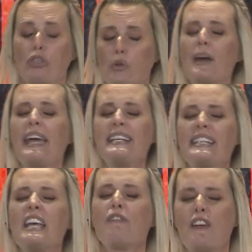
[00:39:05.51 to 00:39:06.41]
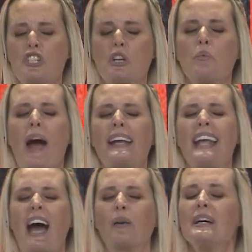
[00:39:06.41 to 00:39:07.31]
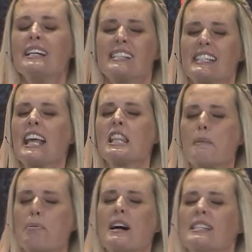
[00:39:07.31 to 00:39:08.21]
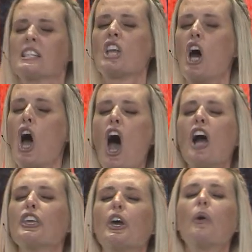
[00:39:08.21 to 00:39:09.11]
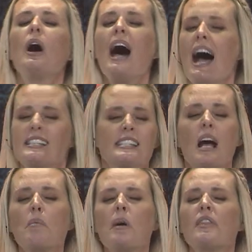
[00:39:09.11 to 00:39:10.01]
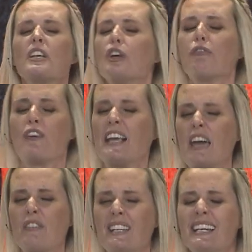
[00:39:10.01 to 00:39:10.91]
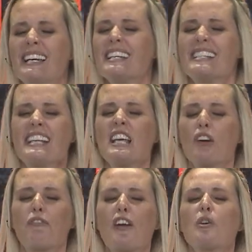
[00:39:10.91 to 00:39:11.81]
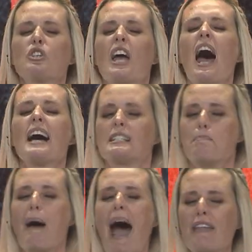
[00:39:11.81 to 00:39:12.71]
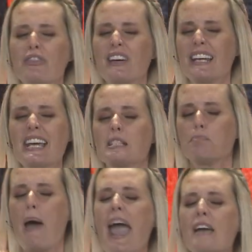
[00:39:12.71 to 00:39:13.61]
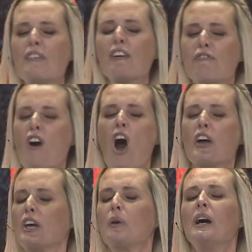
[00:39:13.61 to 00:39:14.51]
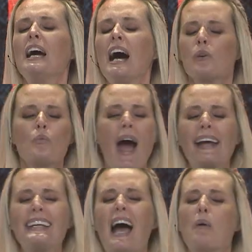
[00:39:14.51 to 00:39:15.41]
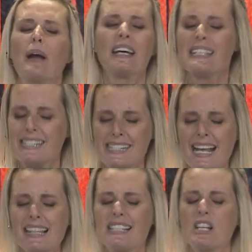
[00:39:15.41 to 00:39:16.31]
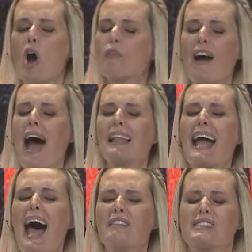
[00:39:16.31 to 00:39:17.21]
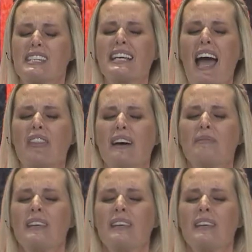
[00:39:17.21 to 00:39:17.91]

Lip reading: 3D vision right now. See the person that hurt you as someone that you've forgiven. See the future as a path that He is paving for you. And right now, we're going to sing this over our lives together.